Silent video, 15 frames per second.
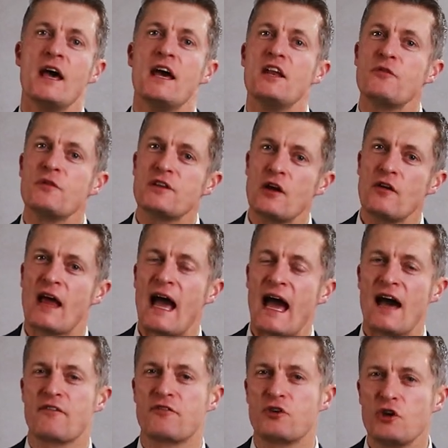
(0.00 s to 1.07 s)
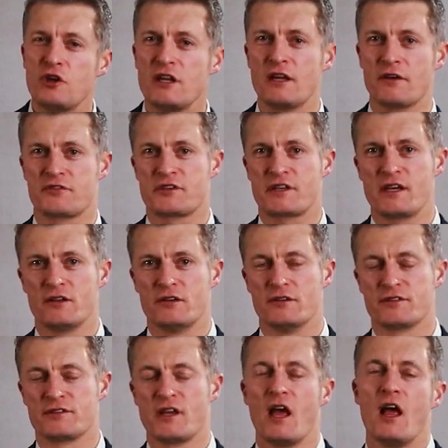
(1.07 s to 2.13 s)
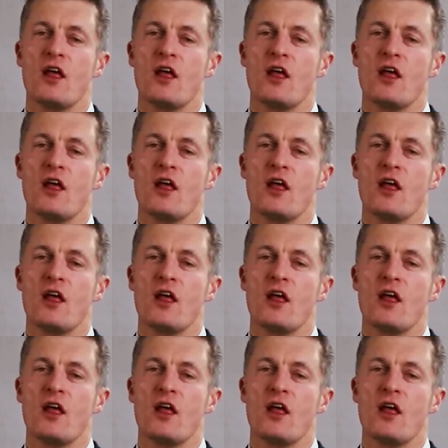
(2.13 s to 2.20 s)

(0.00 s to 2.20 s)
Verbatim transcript: And if we don't have good enough skills,